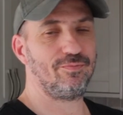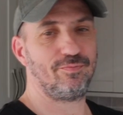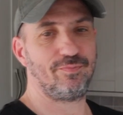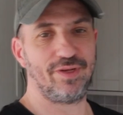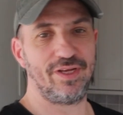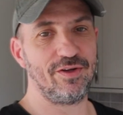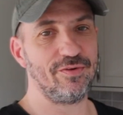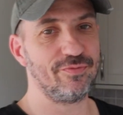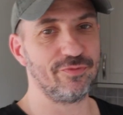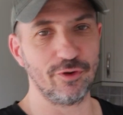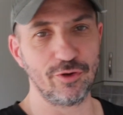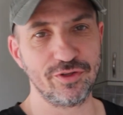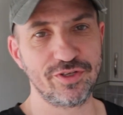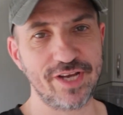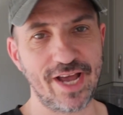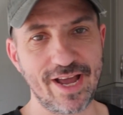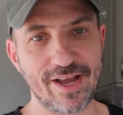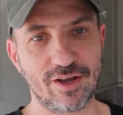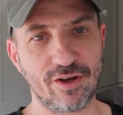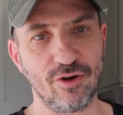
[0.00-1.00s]
be it food
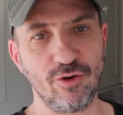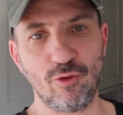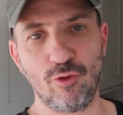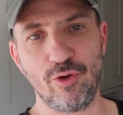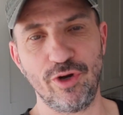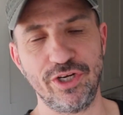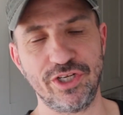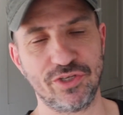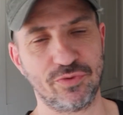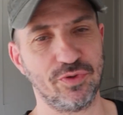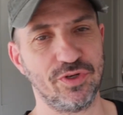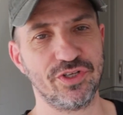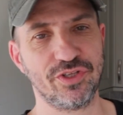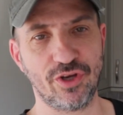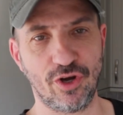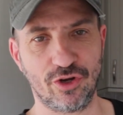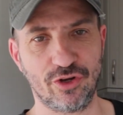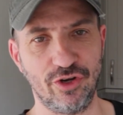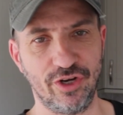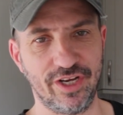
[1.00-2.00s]
tech, or you just want to
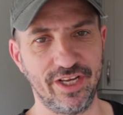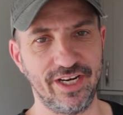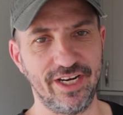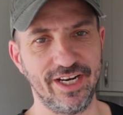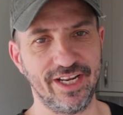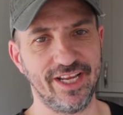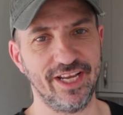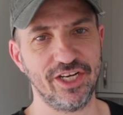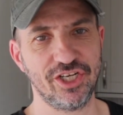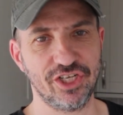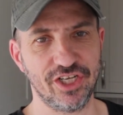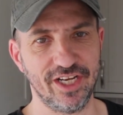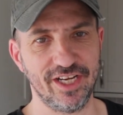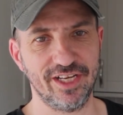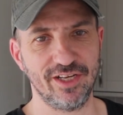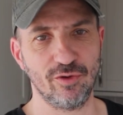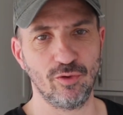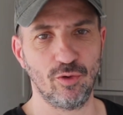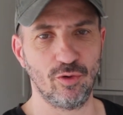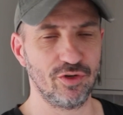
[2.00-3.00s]
start cooking in a
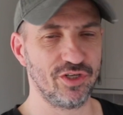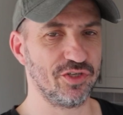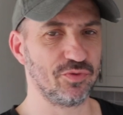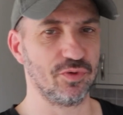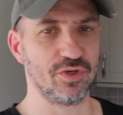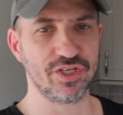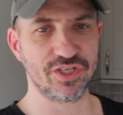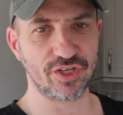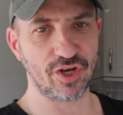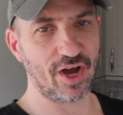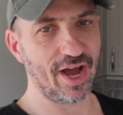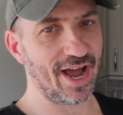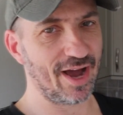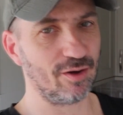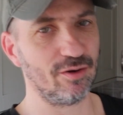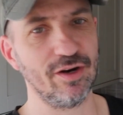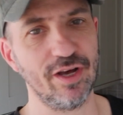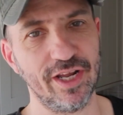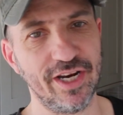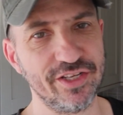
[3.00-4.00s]
kitchen, or just want to start
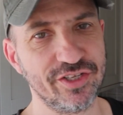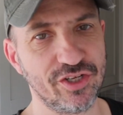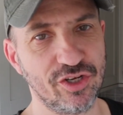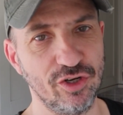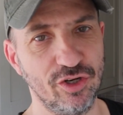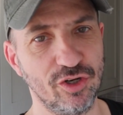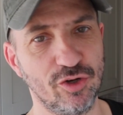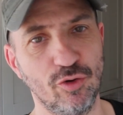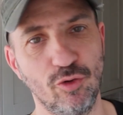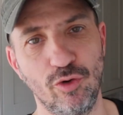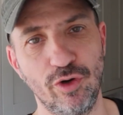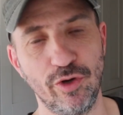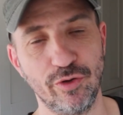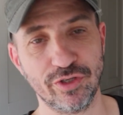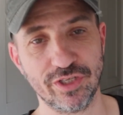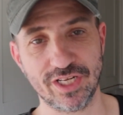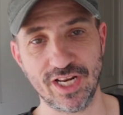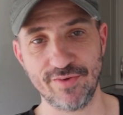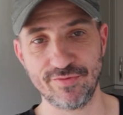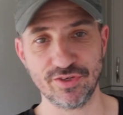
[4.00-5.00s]
out learning to cook, or you
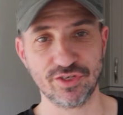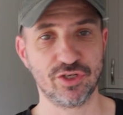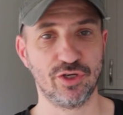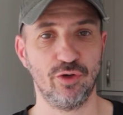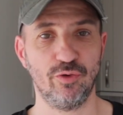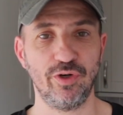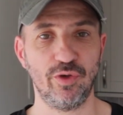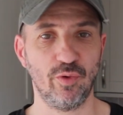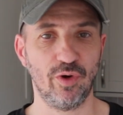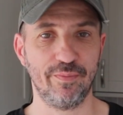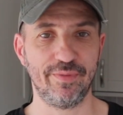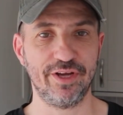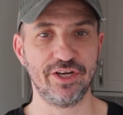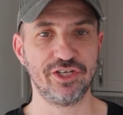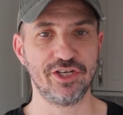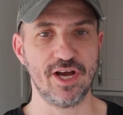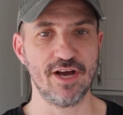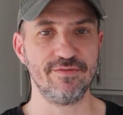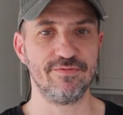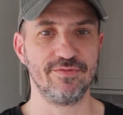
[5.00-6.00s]
just leave school and you want to be a
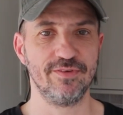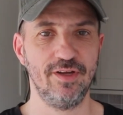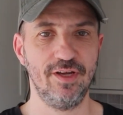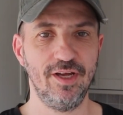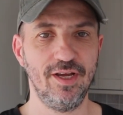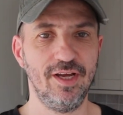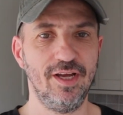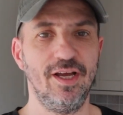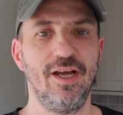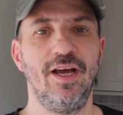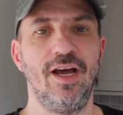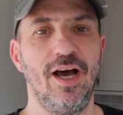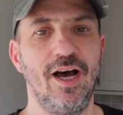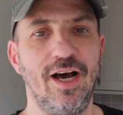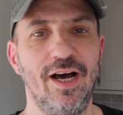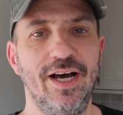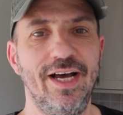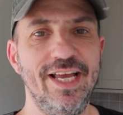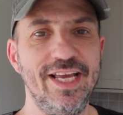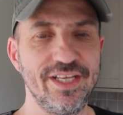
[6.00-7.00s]
chef.
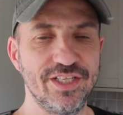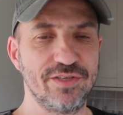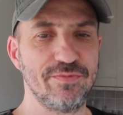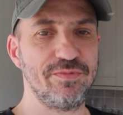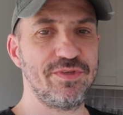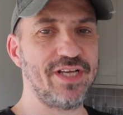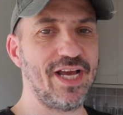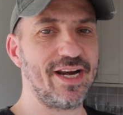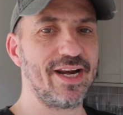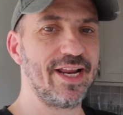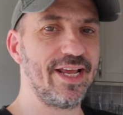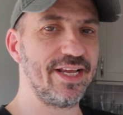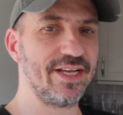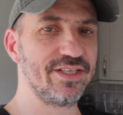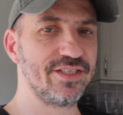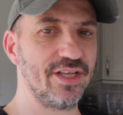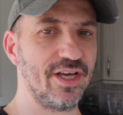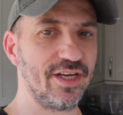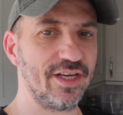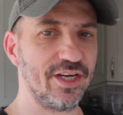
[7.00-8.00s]
Here's some
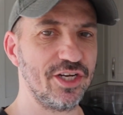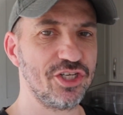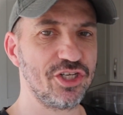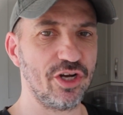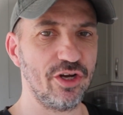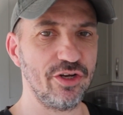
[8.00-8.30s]
techniques that are going to show